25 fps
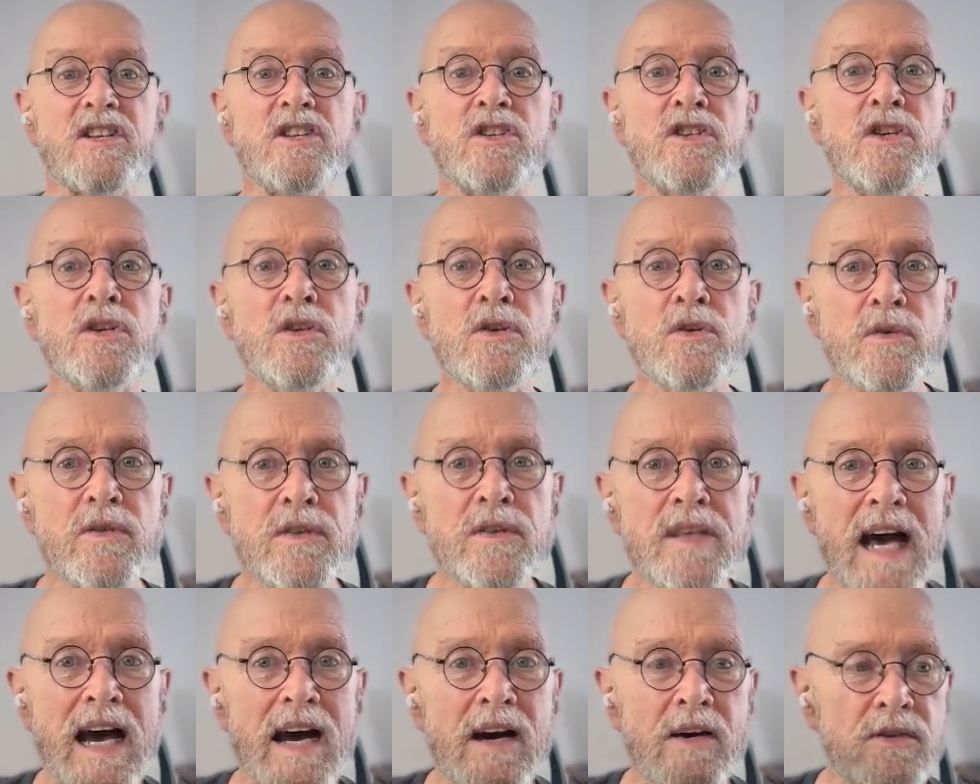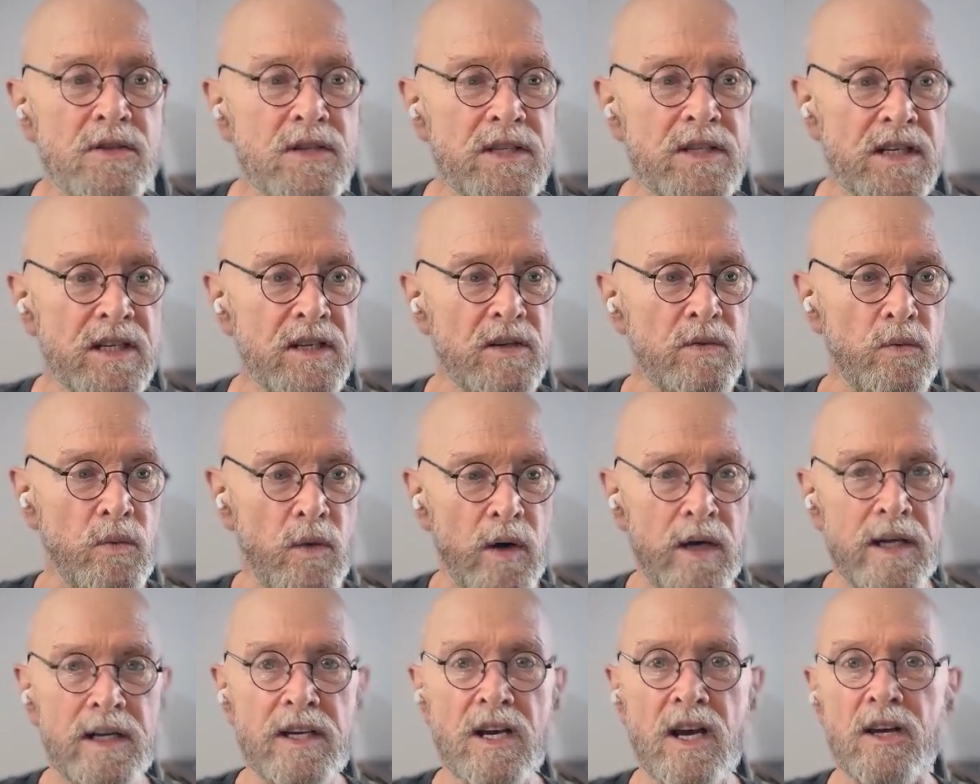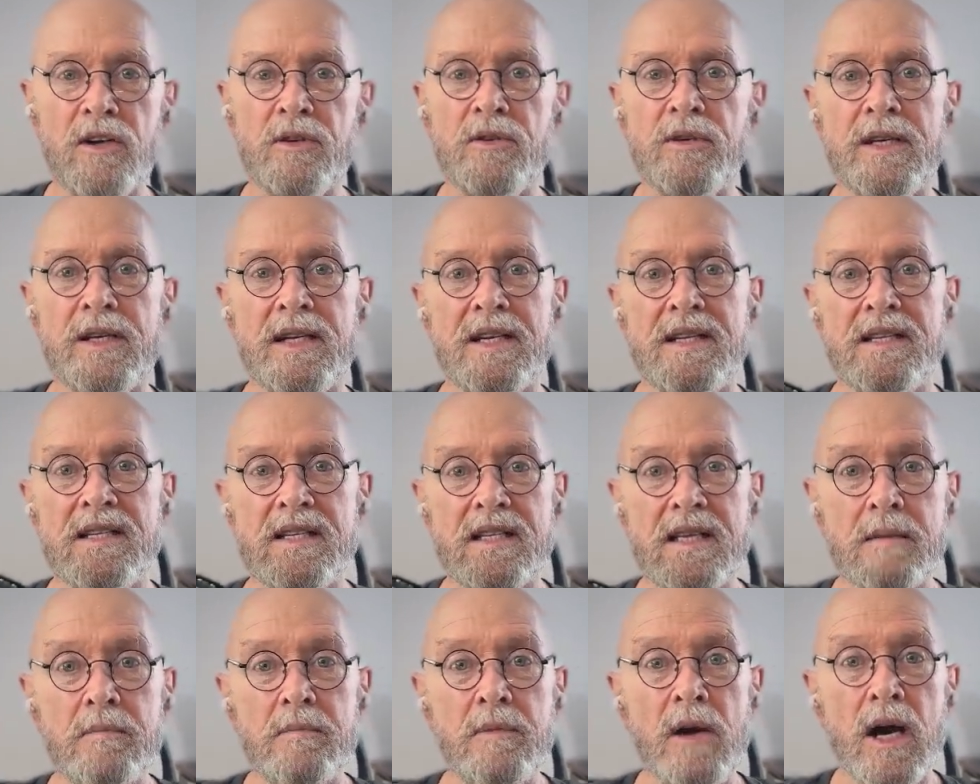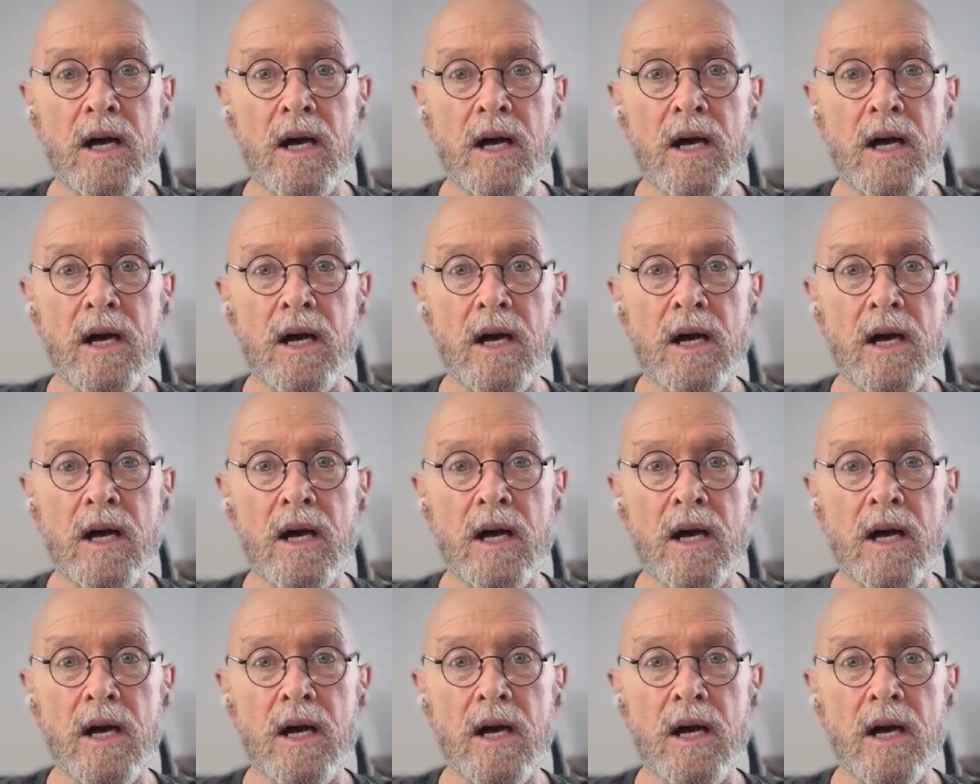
2,100 and some